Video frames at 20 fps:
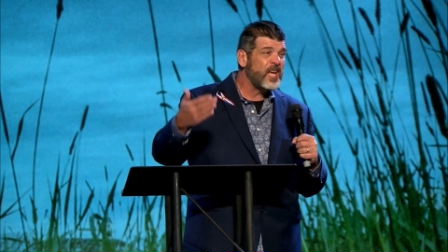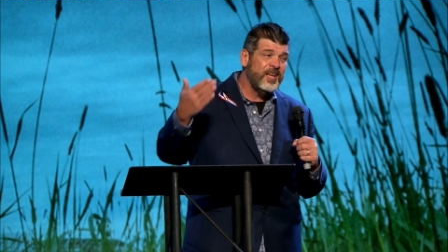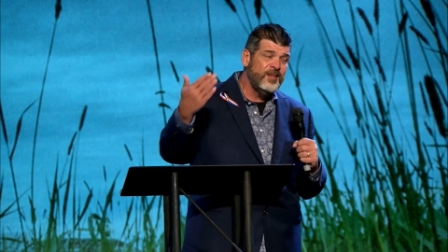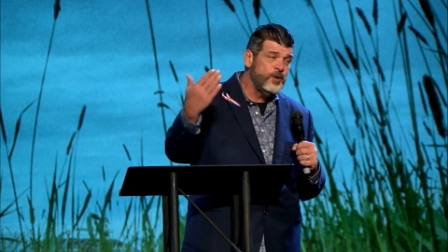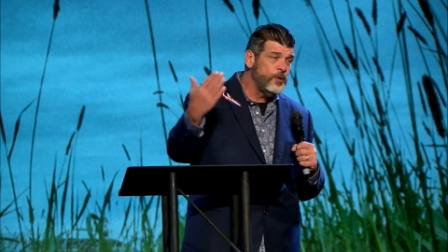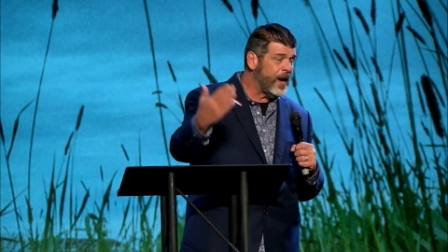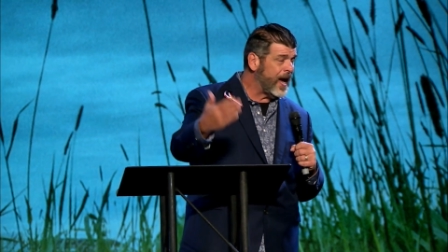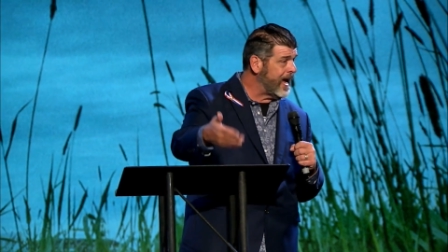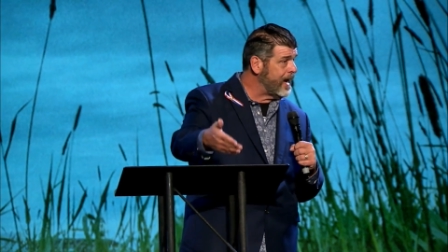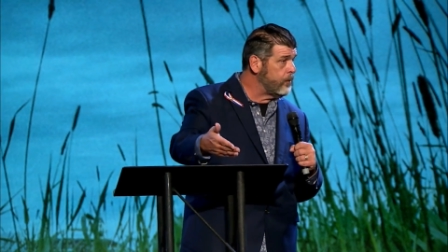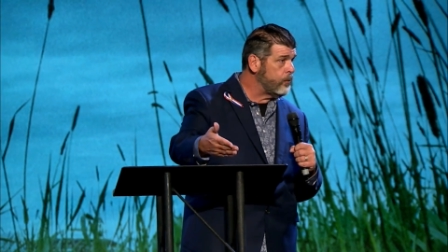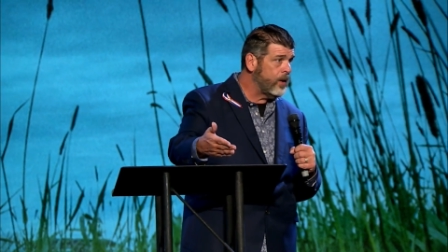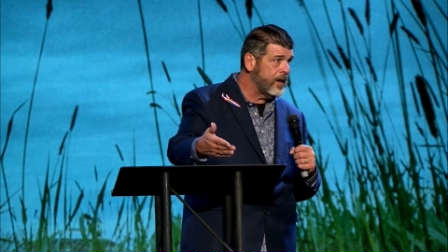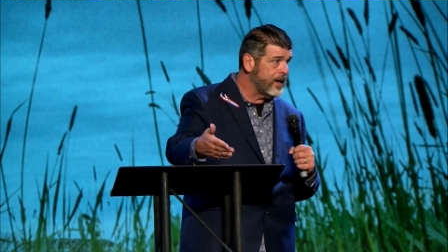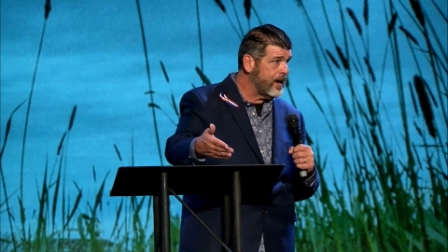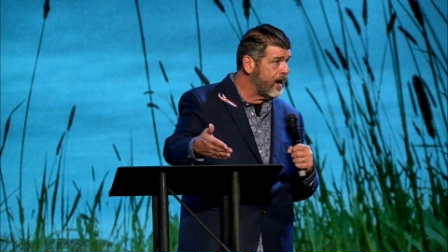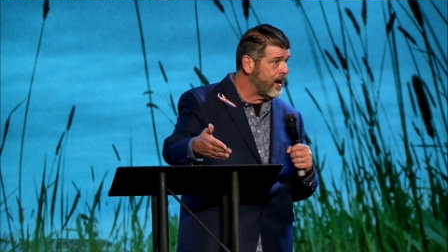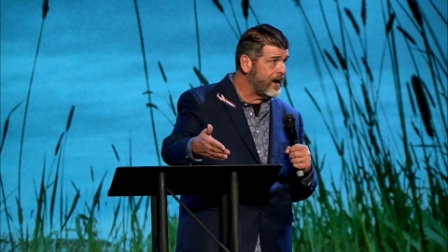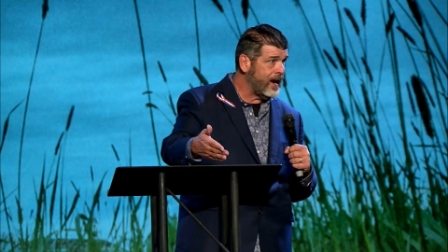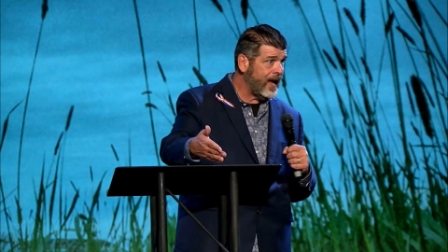and you hate what
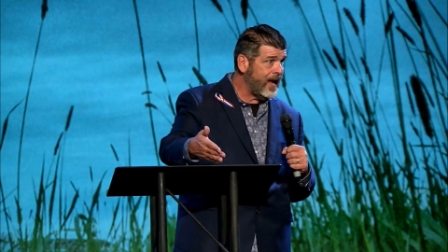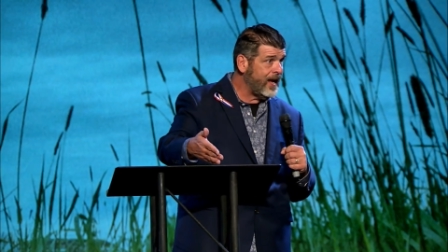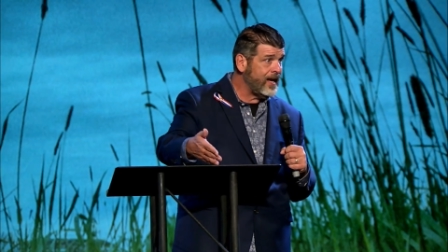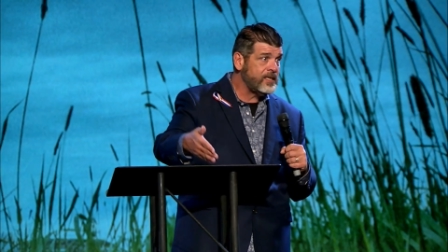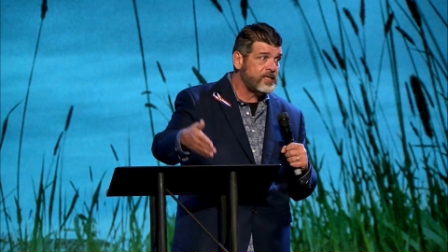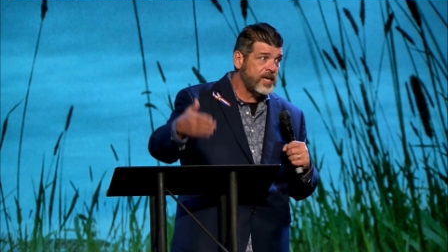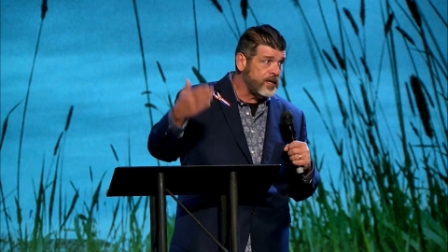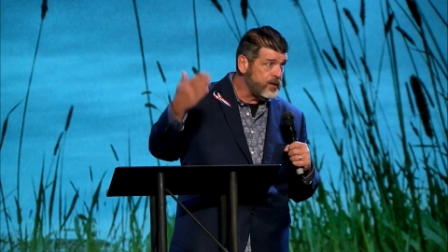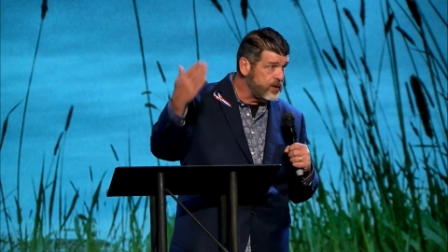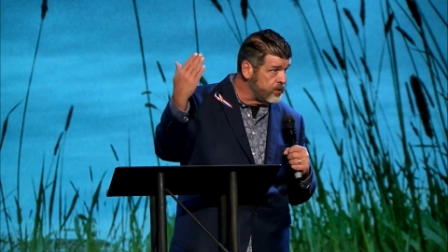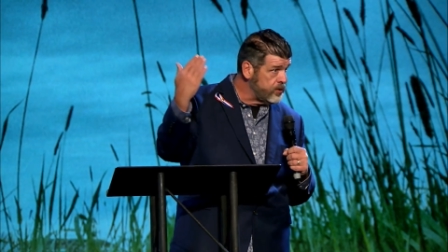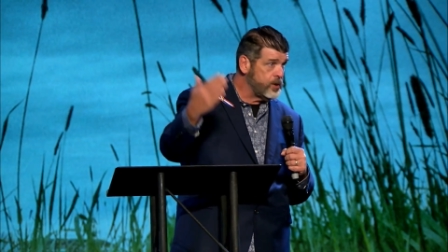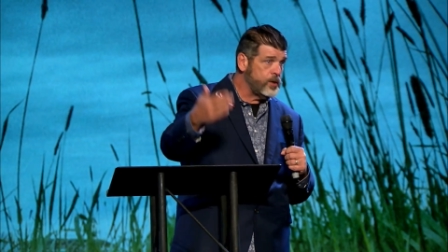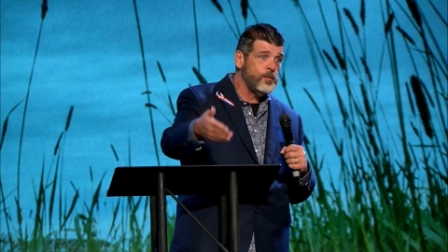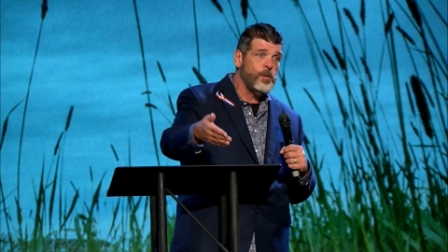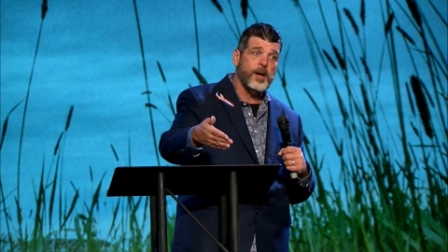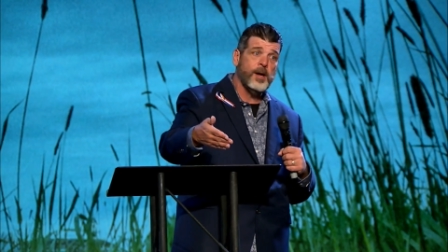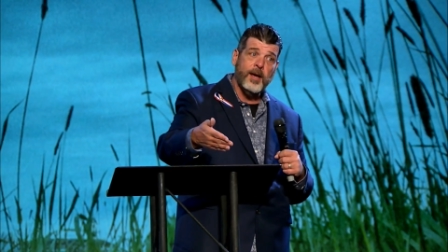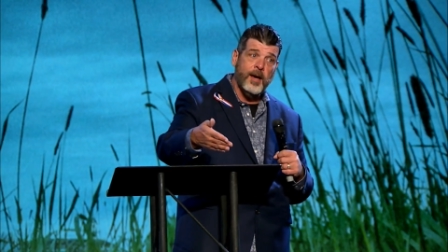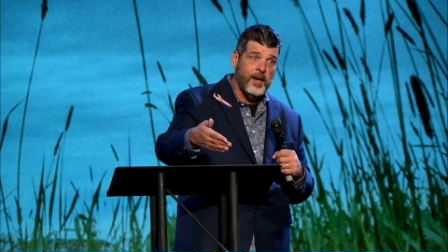God hates and you do
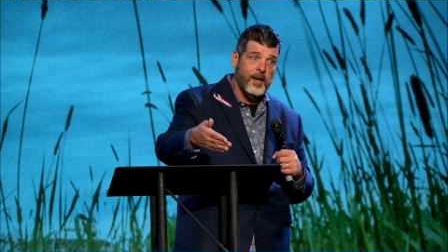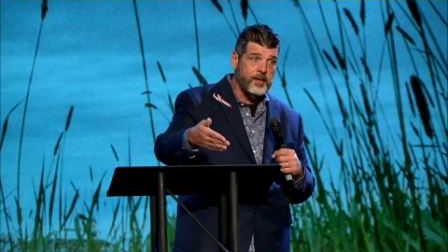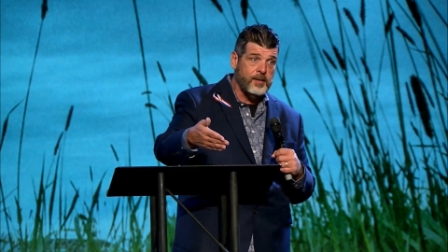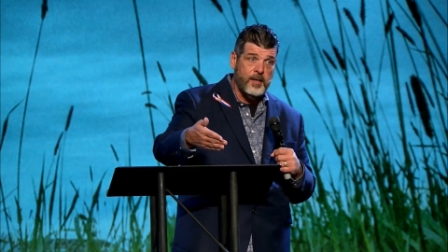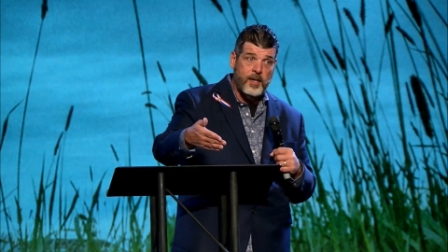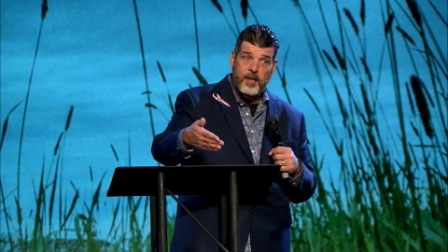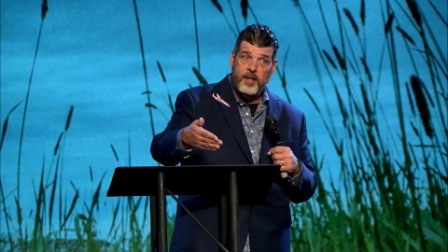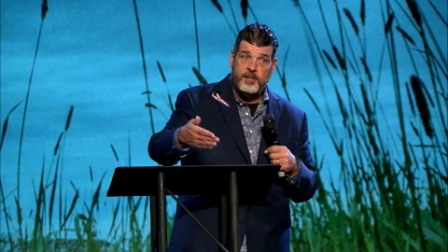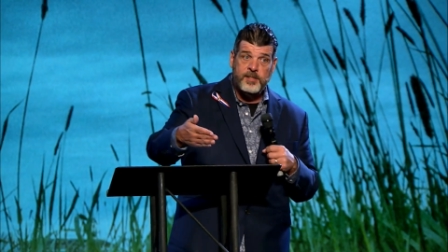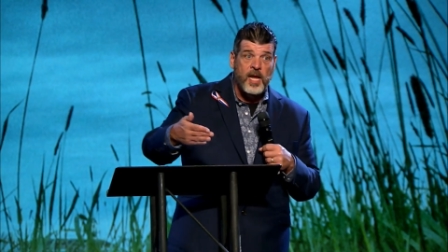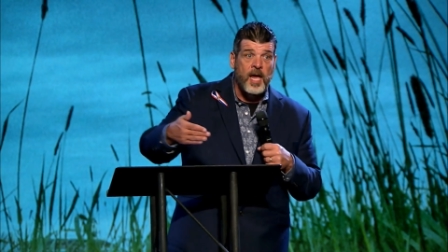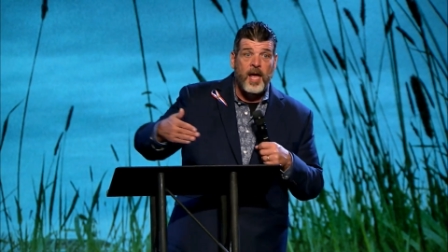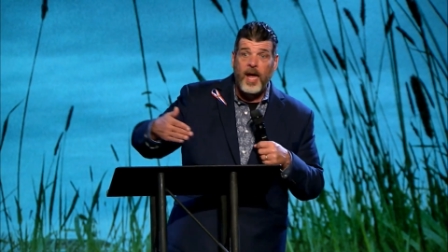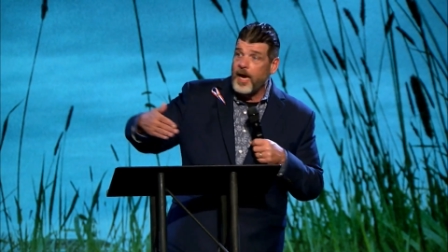what God does